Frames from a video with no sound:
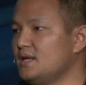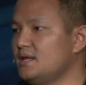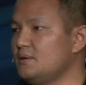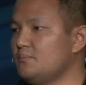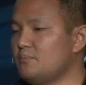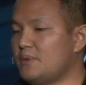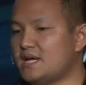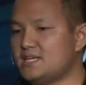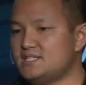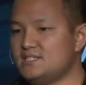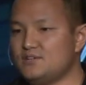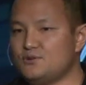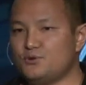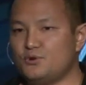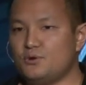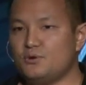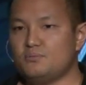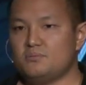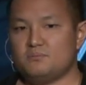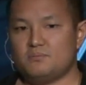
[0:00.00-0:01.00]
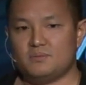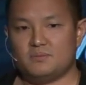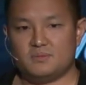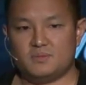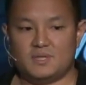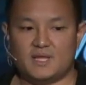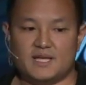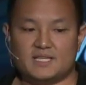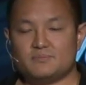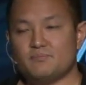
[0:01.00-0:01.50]
MySQL
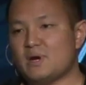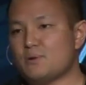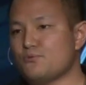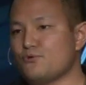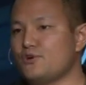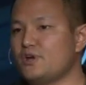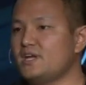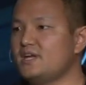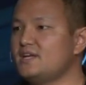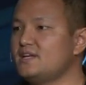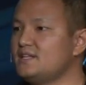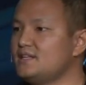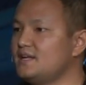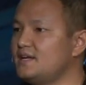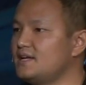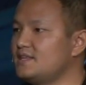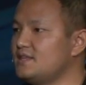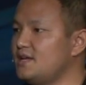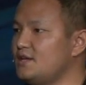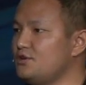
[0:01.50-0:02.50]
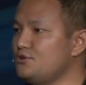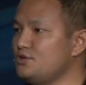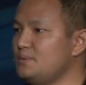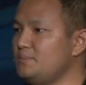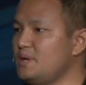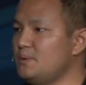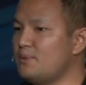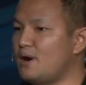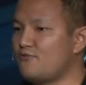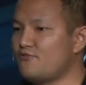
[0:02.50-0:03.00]
likes memory. Like the
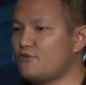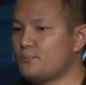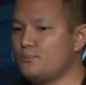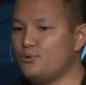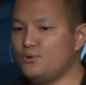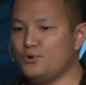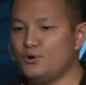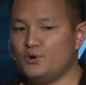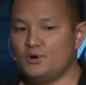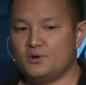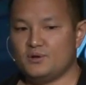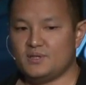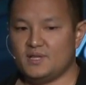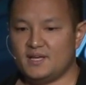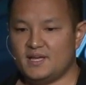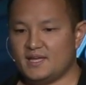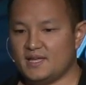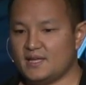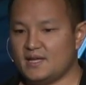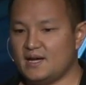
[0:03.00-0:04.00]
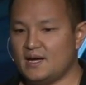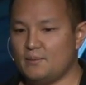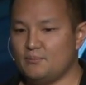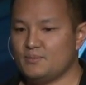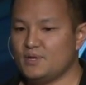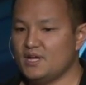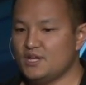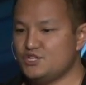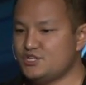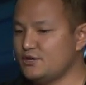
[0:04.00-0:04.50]
InnoDB buffer pool like, um,
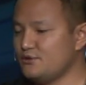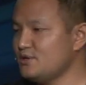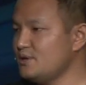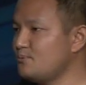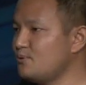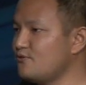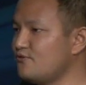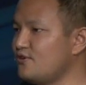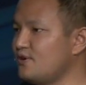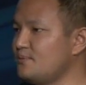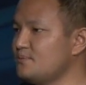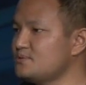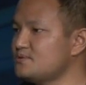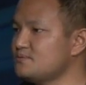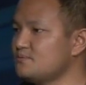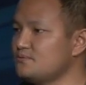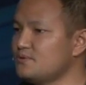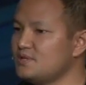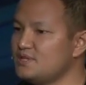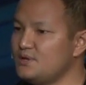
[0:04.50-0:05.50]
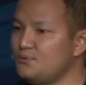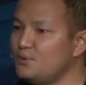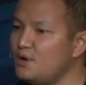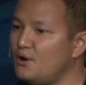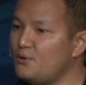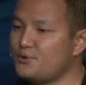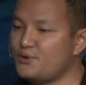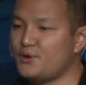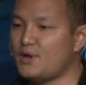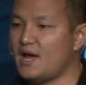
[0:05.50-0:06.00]
generally performs really
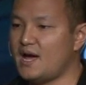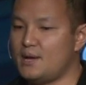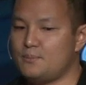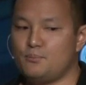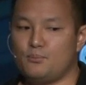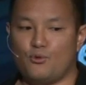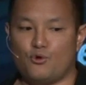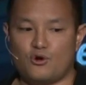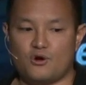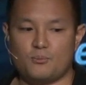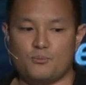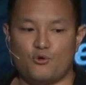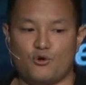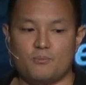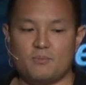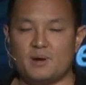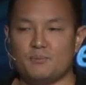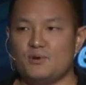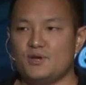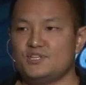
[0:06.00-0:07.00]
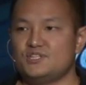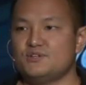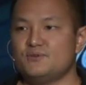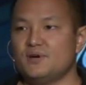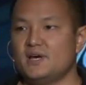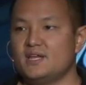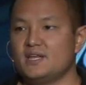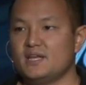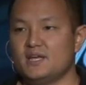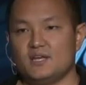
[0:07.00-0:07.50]
well when you add more and more memory to
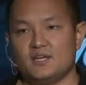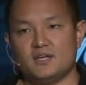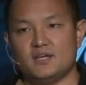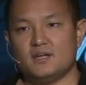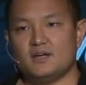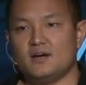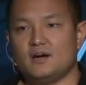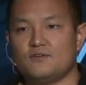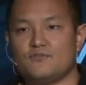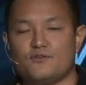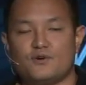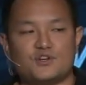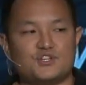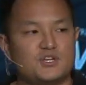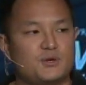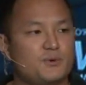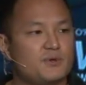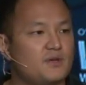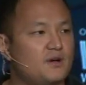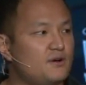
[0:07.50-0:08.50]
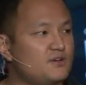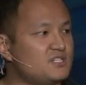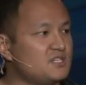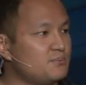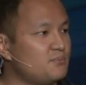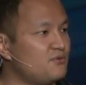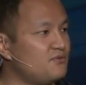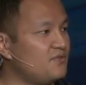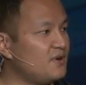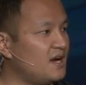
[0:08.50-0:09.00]
it. Unfortunately, with a hosting
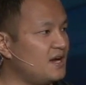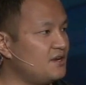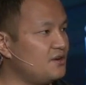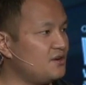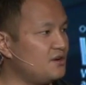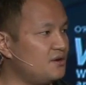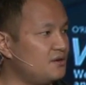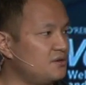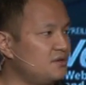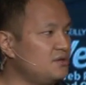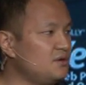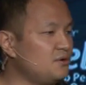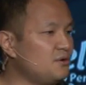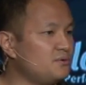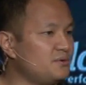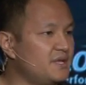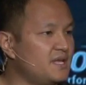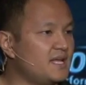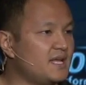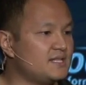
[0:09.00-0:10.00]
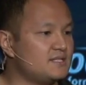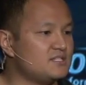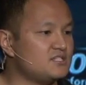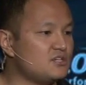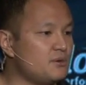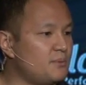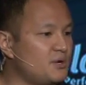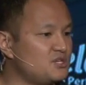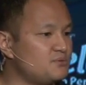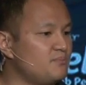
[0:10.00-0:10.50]
provider, you only get
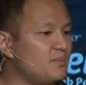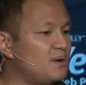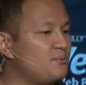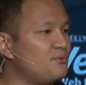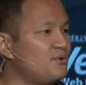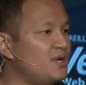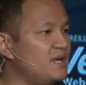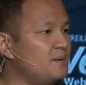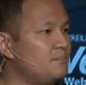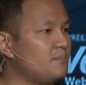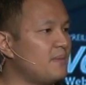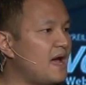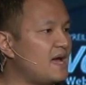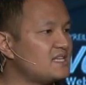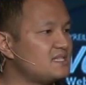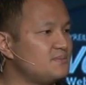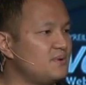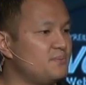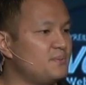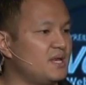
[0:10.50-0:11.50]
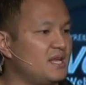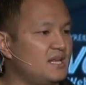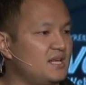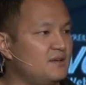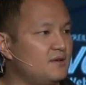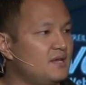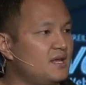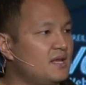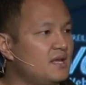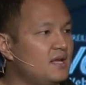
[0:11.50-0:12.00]
so much memory maximum in
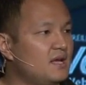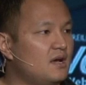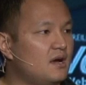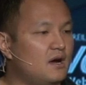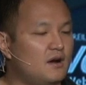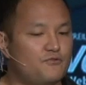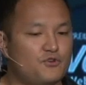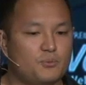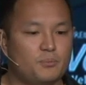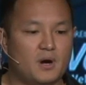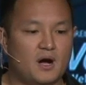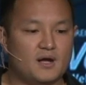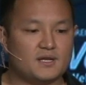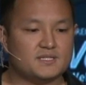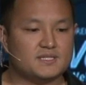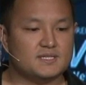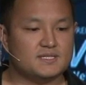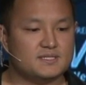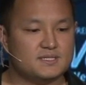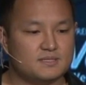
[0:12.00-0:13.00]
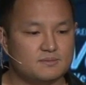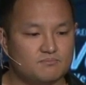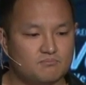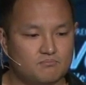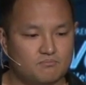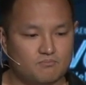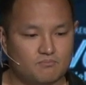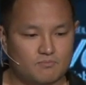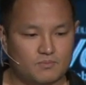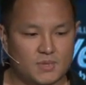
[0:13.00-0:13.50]
any of your boxes.
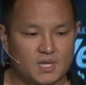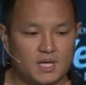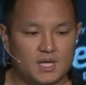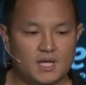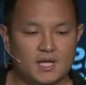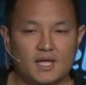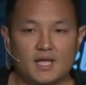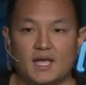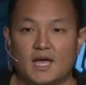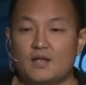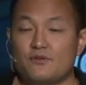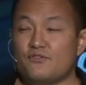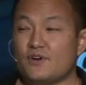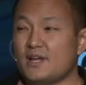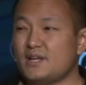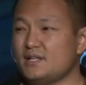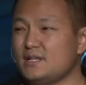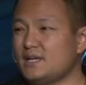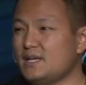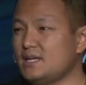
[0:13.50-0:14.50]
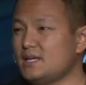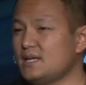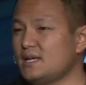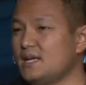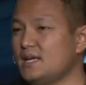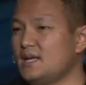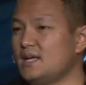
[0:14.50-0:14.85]
And finally,